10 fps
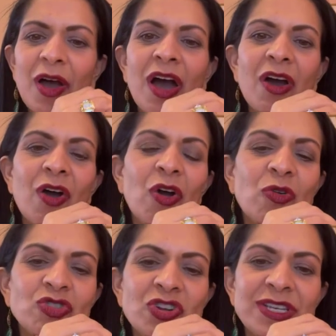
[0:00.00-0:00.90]

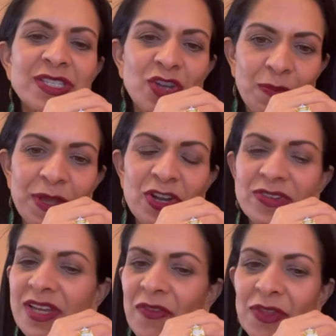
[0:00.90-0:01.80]
Oh, Tracy, your
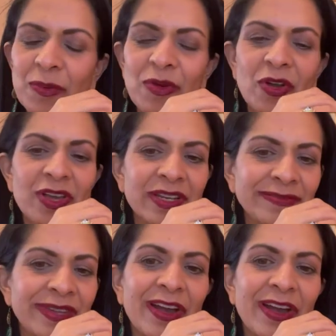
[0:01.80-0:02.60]
picker's definitely broken.